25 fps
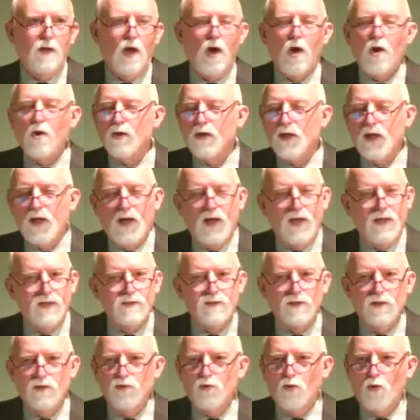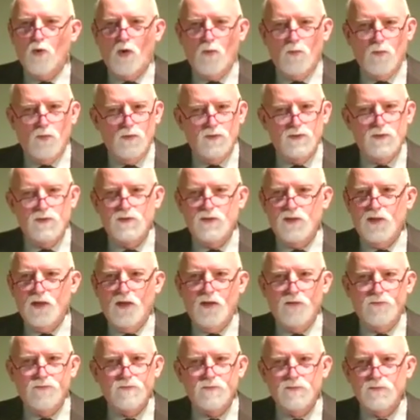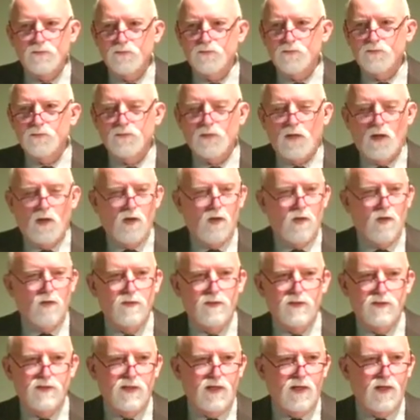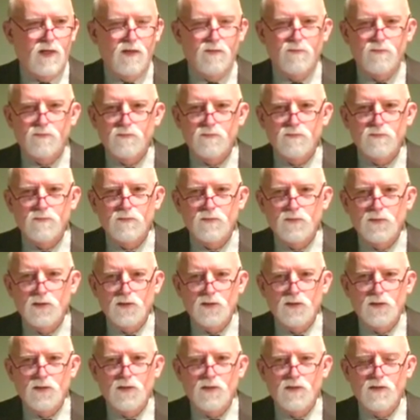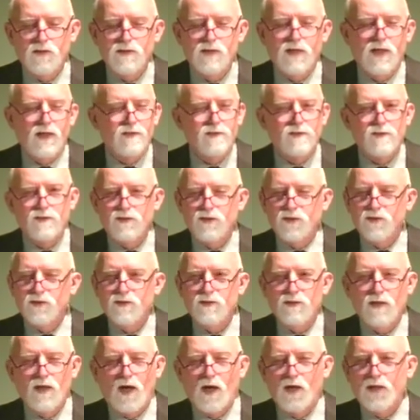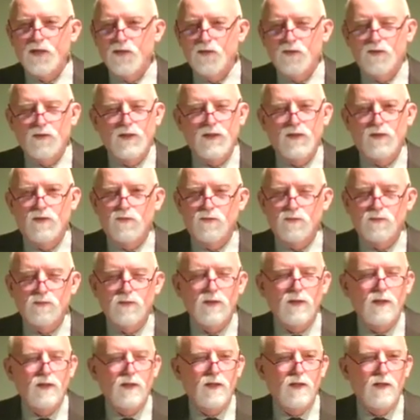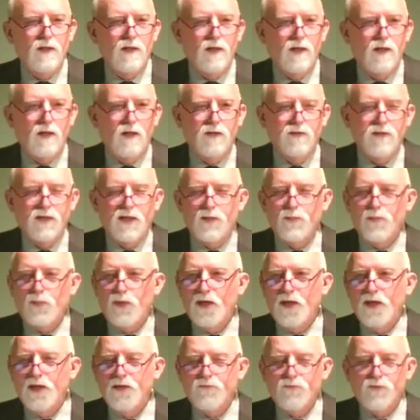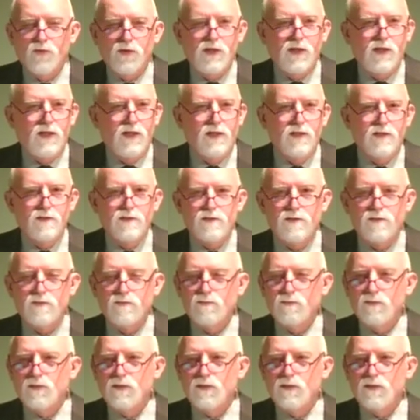all kinds of normal stuff all the time that's just not illegal. They pay for kids'